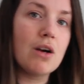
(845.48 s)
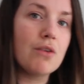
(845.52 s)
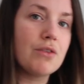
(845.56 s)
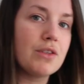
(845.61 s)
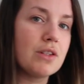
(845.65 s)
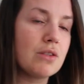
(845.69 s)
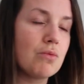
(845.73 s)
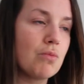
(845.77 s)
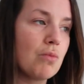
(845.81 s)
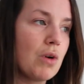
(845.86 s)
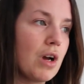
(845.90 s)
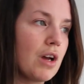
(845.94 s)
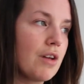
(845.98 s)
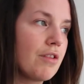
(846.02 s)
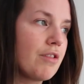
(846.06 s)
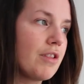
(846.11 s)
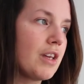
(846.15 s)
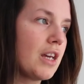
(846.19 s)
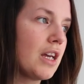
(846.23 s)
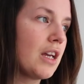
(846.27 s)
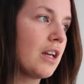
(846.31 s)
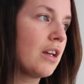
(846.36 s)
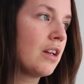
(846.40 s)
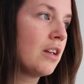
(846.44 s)
health isn't worth
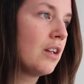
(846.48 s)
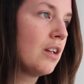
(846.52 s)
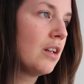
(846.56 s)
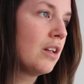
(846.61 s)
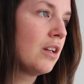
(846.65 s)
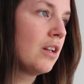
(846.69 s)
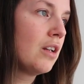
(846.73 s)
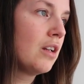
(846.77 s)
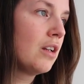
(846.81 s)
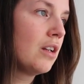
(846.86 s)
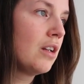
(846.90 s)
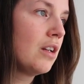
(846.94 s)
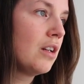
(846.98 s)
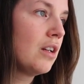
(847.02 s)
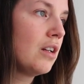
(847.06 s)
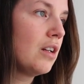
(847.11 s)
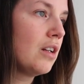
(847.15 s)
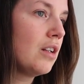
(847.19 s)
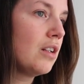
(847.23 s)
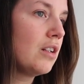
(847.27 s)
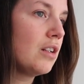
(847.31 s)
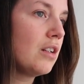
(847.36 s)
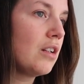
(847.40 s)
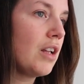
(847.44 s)
it.
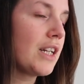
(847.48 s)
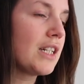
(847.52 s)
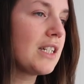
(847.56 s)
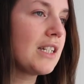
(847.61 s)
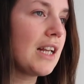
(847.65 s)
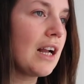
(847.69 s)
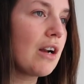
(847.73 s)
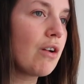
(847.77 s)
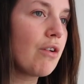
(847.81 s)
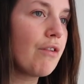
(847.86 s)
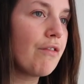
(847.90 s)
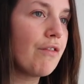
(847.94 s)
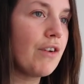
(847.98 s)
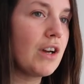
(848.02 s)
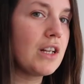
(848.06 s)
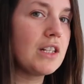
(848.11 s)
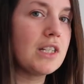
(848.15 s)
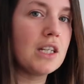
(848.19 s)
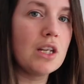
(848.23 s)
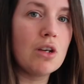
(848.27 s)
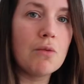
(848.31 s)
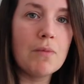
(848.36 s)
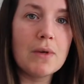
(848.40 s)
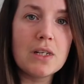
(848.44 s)
Like,
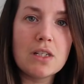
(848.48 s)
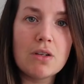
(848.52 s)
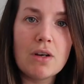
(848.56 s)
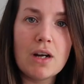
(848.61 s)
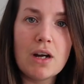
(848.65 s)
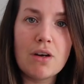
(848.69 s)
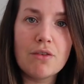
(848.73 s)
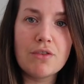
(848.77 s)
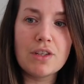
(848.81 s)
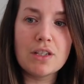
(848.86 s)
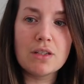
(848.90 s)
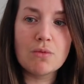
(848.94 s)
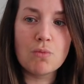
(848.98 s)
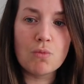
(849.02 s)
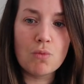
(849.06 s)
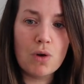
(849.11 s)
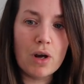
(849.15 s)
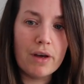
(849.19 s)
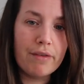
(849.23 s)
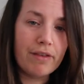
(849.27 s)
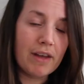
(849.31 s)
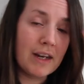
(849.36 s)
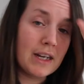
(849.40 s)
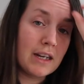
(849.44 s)
sacrificing your mental health isn't
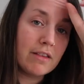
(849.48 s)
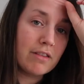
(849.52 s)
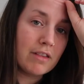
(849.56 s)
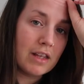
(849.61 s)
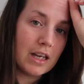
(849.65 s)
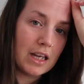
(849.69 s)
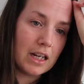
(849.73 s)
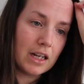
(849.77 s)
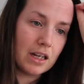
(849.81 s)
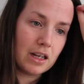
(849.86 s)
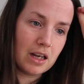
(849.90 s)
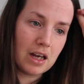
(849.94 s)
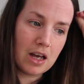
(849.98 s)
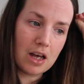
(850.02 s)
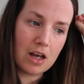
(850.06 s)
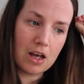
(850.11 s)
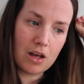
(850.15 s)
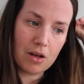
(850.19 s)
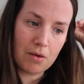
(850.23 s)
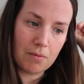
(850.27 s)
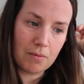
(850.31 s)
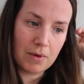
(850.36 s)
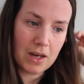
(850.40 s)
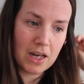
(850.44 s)
worth anything.
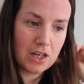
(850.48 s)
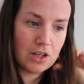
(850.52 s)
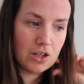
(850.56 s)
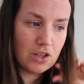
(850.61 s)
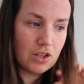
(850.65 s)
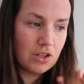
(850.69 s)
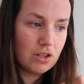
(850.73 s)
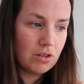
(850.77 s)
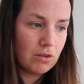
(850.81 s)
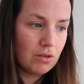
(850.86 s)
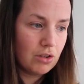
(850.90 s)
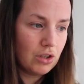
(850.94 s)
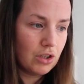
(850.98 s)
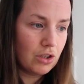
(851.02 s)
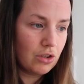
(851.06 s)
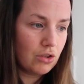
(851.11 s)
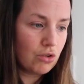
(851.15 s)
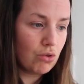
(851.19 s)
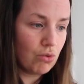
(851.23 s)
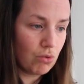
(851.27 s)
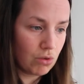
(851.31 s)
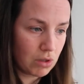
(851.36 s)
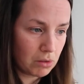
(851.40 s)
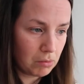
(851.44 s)
And
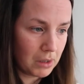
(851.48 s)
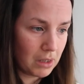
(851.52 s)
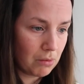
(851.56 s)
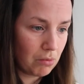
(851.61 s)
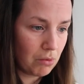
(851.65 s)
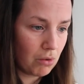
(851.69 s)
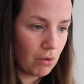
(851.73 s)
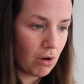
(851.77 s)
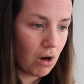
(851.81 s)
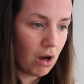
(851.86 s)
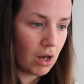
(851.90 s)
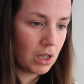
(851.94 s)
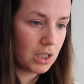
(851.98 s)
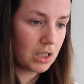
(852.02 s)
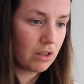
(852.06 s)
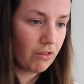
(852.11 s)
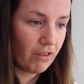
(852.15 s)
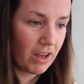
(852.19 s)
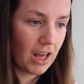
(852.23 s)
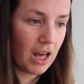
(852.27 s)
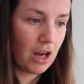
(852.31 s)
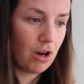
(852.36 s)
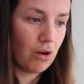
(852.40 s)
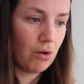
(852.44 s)
talk to people, ask
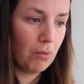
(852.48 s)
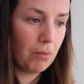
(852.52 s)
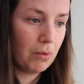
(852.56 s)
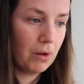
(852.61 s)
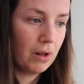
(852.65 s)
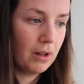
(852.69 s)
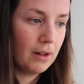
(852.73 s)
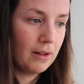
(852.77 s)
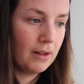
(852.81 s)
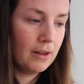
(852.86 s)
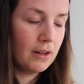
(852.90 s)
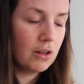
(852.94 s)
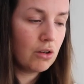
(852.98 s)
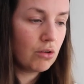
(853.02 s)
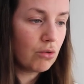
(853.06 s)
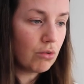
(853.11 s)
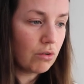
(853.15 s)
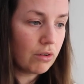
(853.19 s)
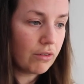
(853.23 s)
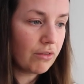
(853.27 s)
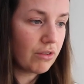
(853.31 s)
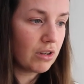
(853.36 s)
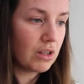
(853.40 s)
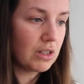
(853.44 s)
for help.
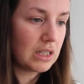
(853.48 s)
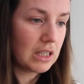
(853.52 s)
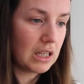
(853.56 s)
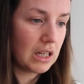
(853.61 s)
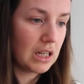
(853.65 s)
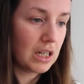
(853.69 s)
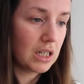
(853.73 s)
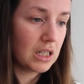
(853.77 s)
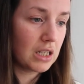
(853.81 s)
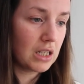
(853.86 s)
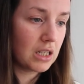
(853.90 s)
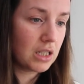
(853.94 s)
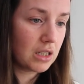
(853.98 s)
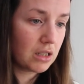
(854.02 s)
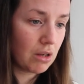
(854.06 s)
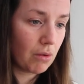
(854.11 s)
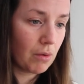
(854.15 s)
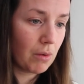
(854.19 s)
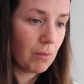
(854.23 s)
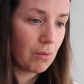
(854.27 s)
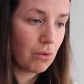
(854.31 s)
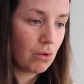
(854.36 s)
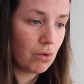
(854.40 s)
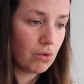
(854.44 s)
All of those things, it's
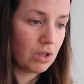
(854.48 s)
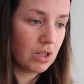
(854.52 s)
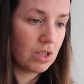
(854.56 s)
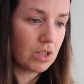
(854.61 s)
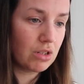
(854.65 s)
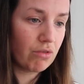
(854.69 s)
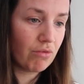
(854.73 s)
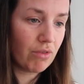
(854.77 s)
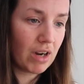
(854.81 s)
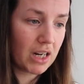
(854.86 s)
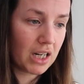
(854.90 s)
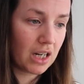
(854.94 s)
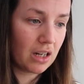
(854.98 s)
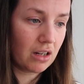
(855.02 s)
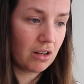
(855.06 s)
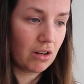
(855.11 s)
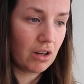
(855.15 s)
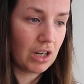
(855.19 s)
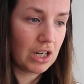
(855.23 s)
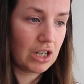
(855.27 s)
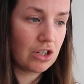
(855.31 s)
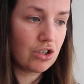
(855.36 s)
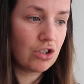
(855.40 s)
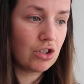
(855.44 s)
so important to
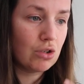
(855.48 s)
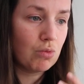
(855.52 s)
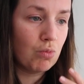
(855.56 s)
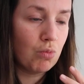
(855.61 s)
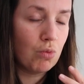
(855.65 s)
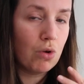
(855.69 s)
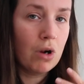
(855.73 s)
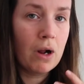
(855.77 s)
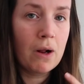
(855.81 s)
recognise just